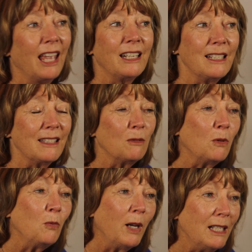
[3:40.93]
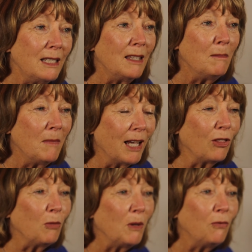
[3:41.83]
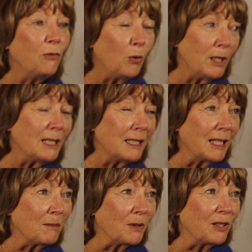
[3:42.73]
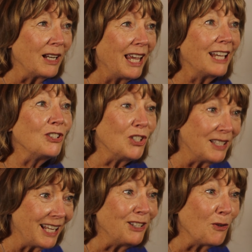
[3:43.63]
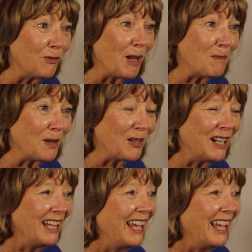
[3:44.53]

And I said, Well, what is the month before December? And she said, November.